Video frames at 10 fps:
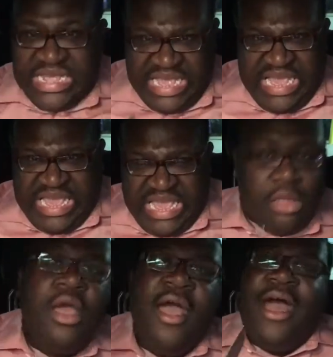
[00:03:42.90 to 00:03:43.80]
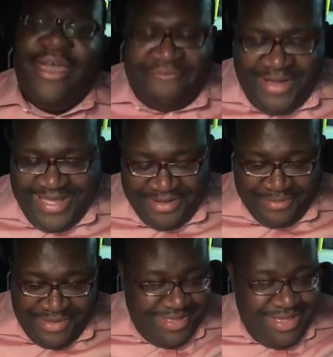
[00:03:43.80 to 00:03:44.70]
I
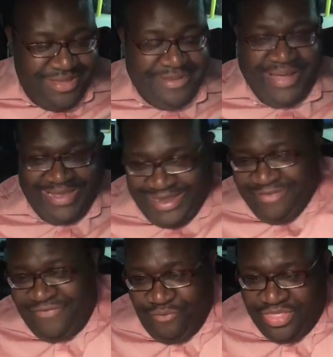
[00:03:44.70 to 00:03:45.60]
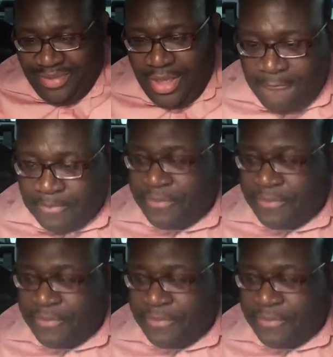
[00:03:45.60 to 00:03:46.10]
have my pocket knife with me.